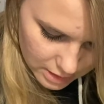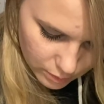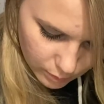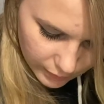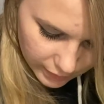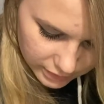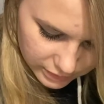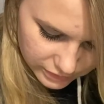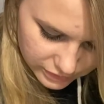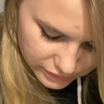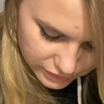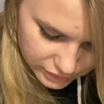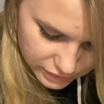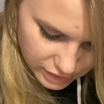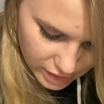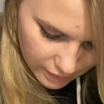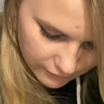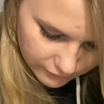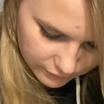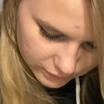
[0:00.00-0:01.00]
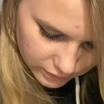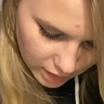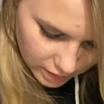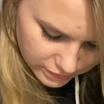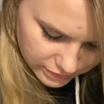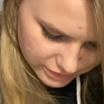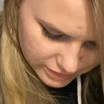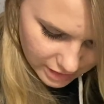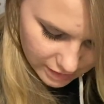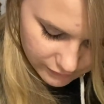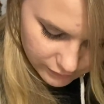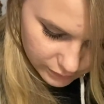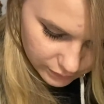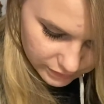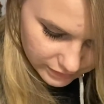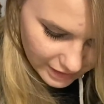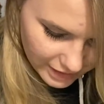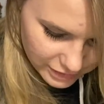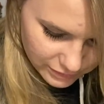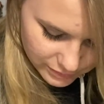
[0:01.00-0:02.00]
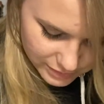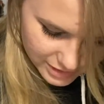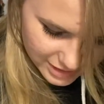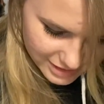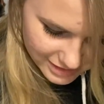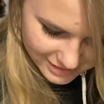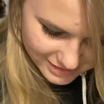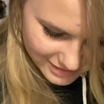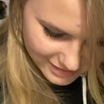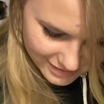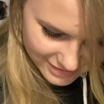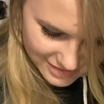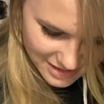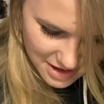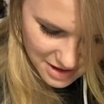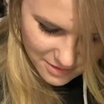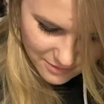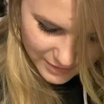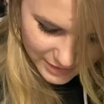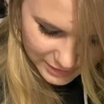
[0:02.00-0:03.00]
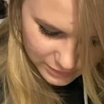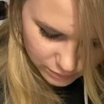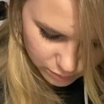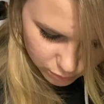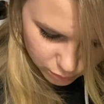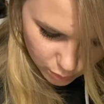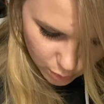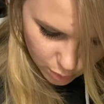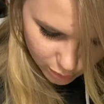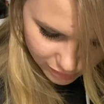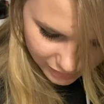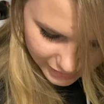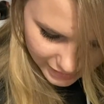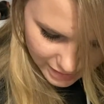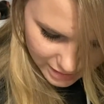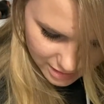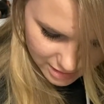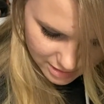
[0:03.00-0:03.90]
Where's Snuff, not Snuffles, that's what she says. Where's Rory?